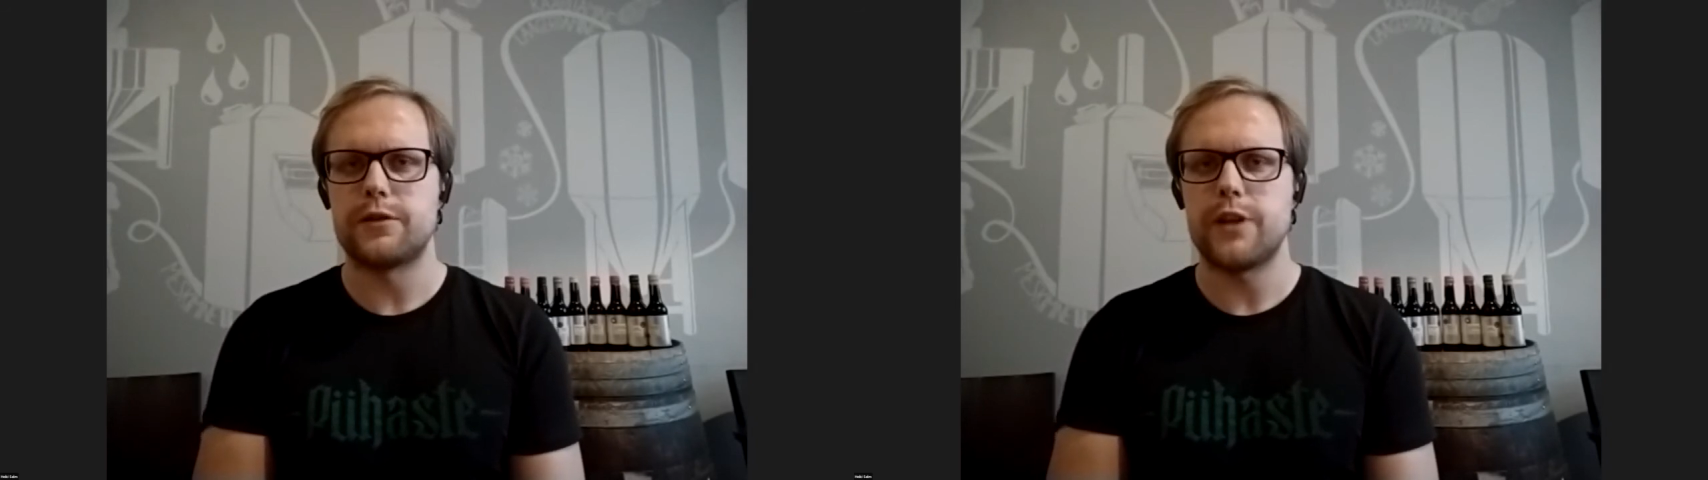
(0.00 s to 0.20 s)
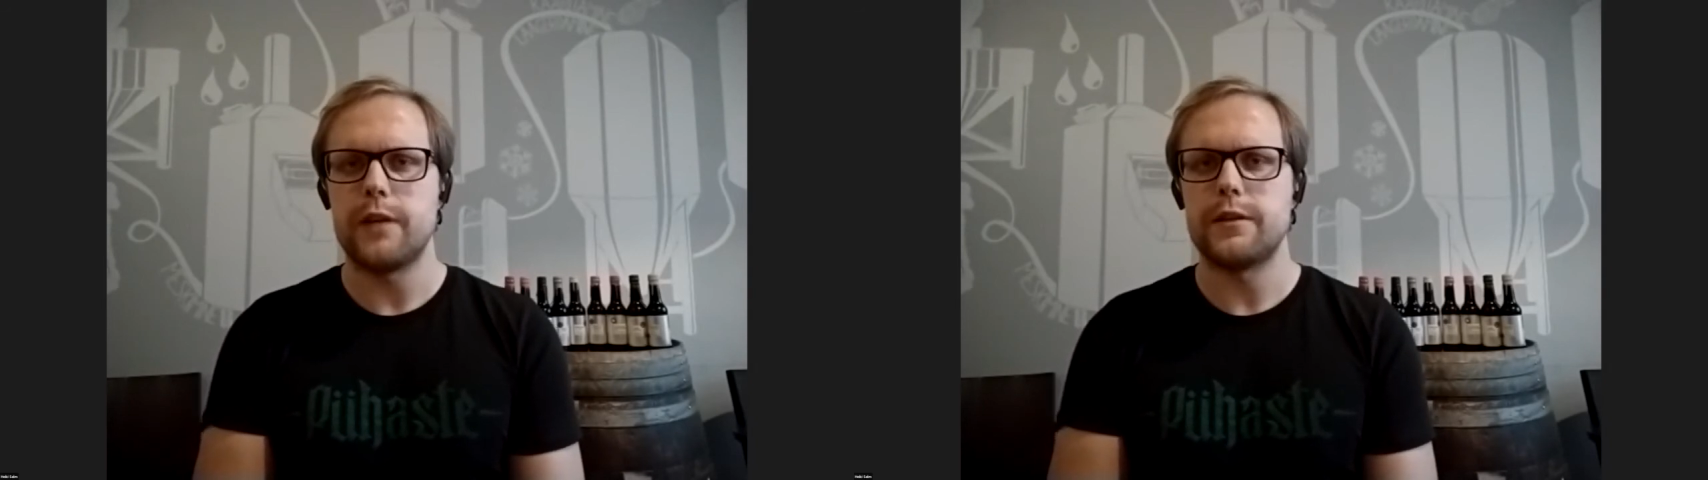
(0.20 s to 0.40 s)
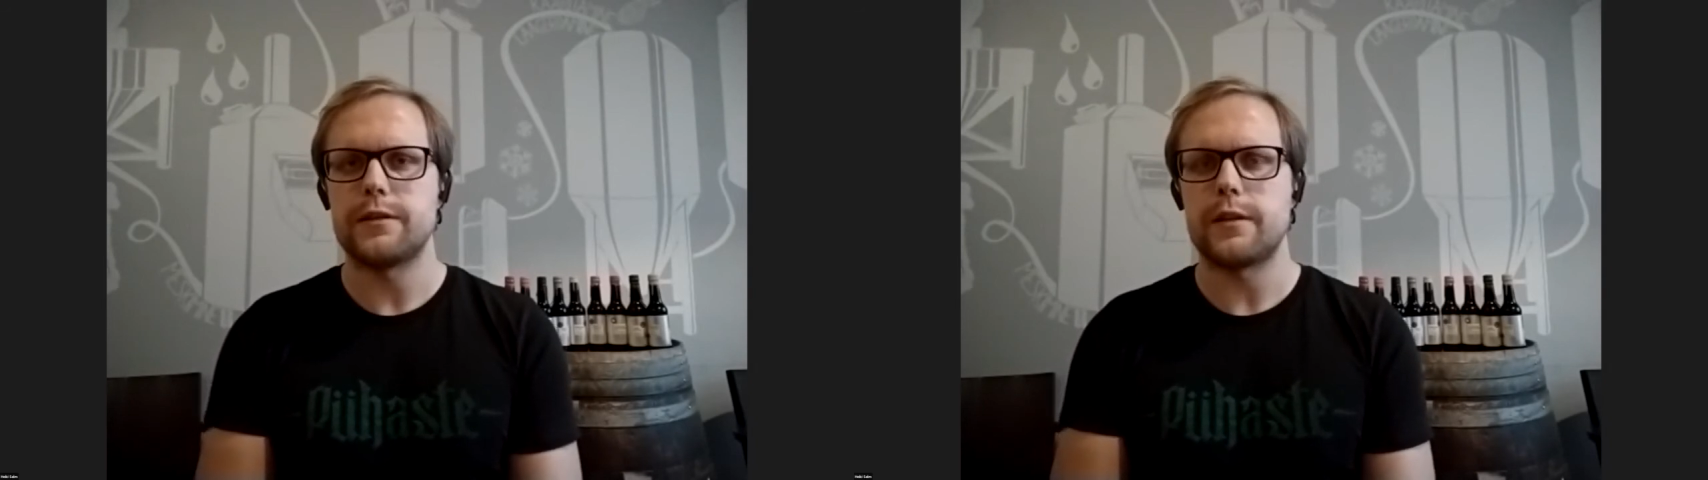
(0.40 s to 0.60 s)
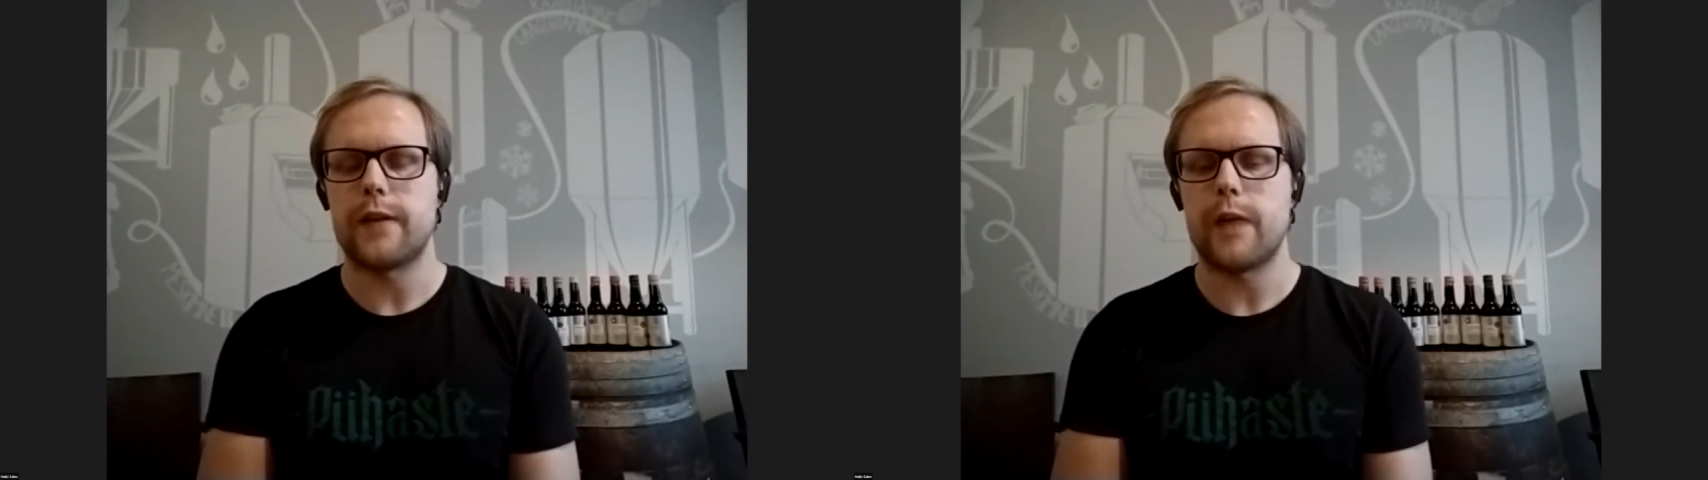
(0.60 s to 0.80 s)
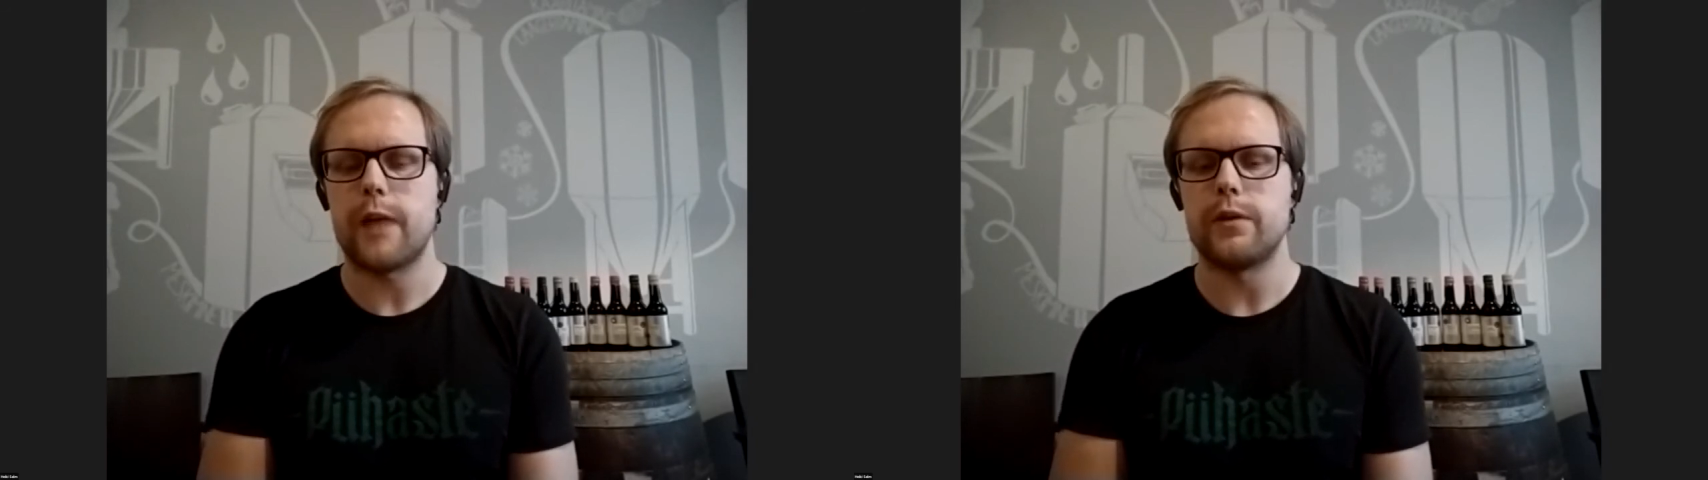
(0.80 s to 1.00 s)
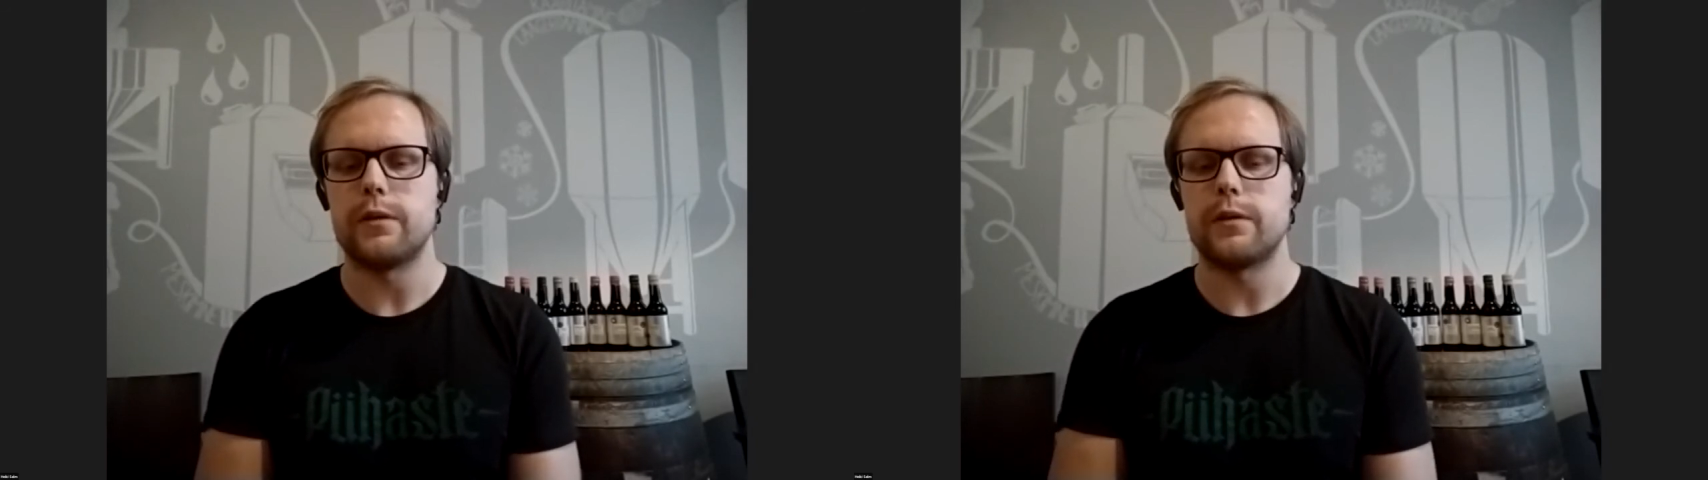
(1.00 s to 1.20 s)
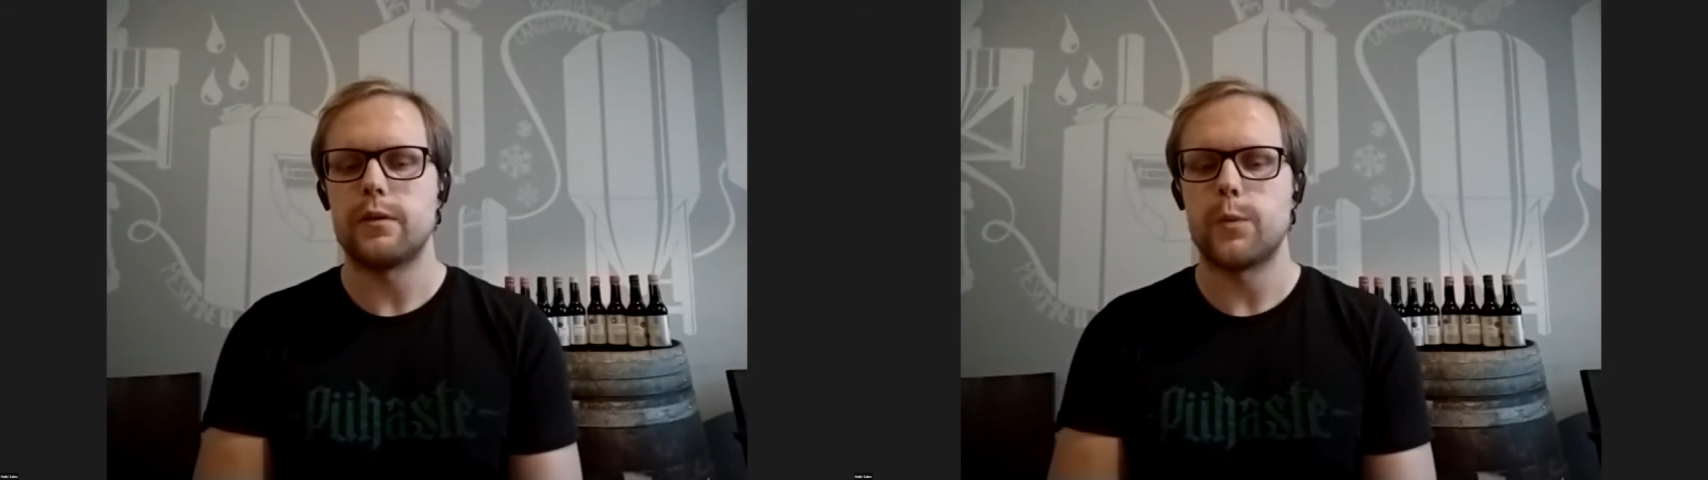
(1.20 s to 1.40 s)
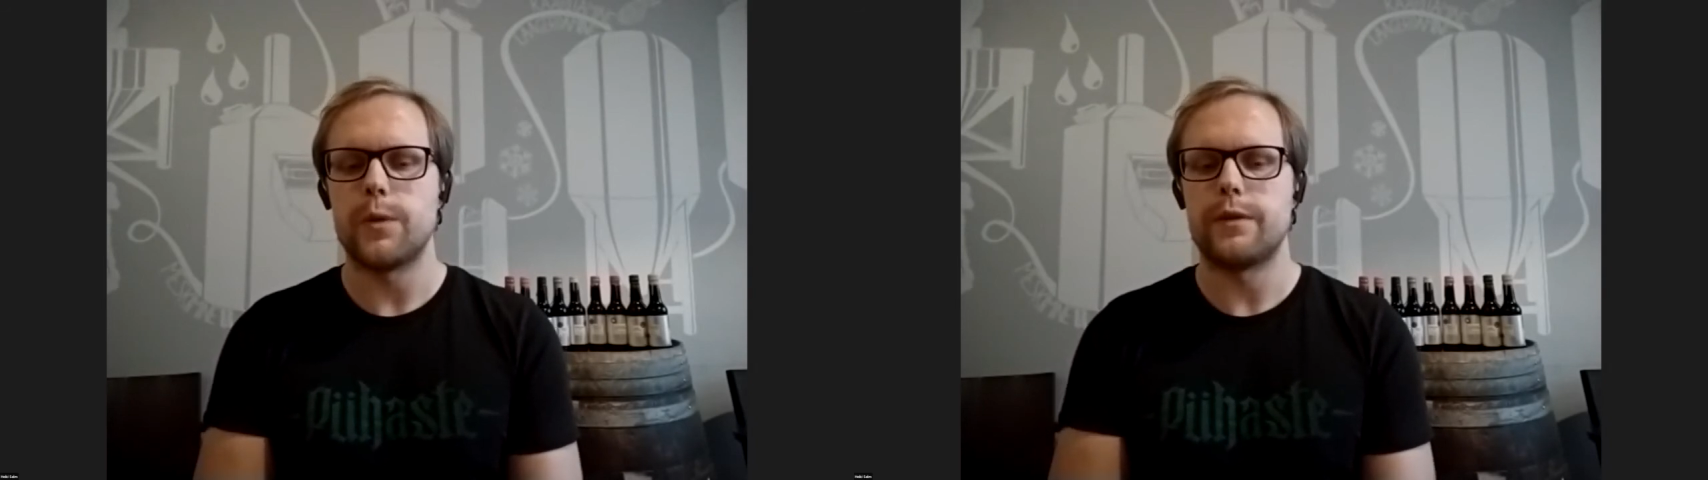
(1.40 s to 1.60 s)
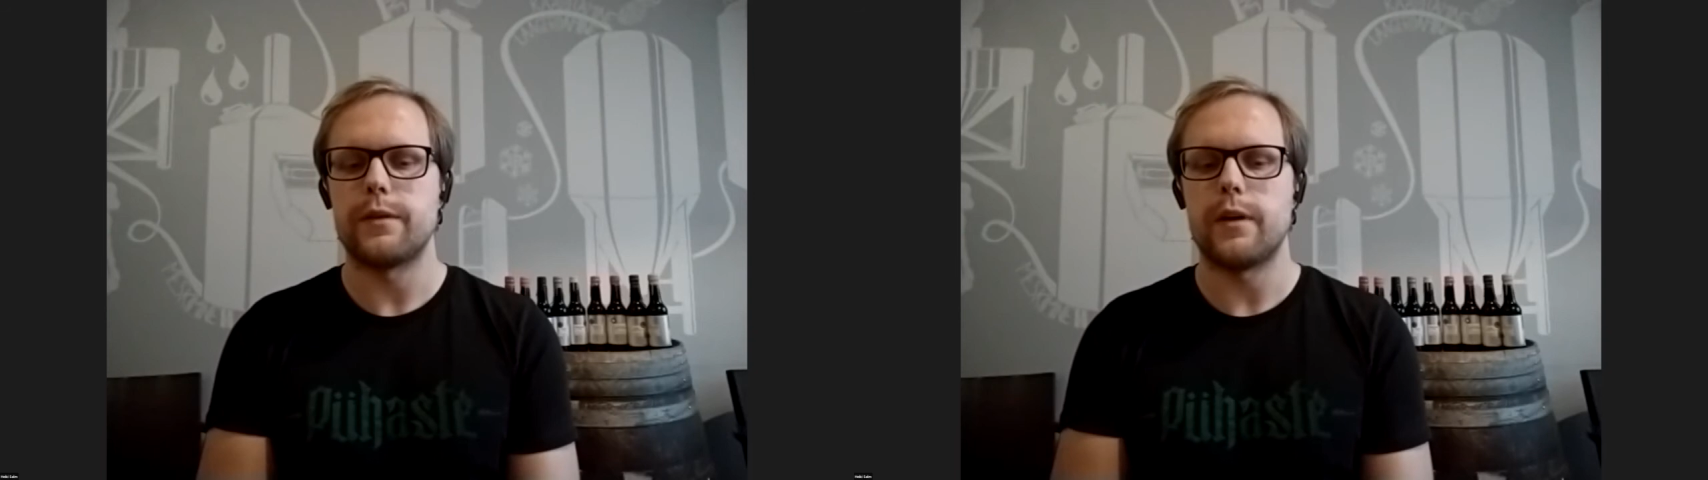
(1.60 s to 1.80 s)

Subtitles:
changes that happen with